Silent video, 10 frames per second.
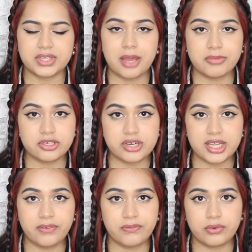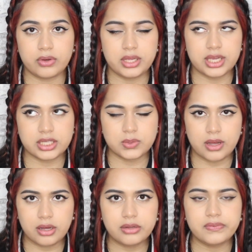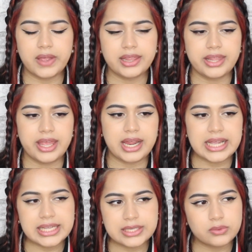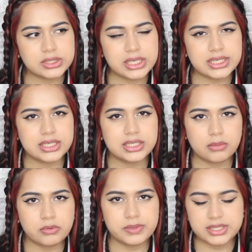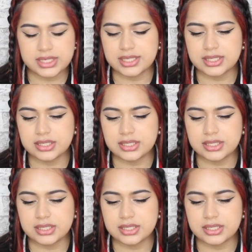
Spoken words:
chemistry for year 12, and then I also did double business.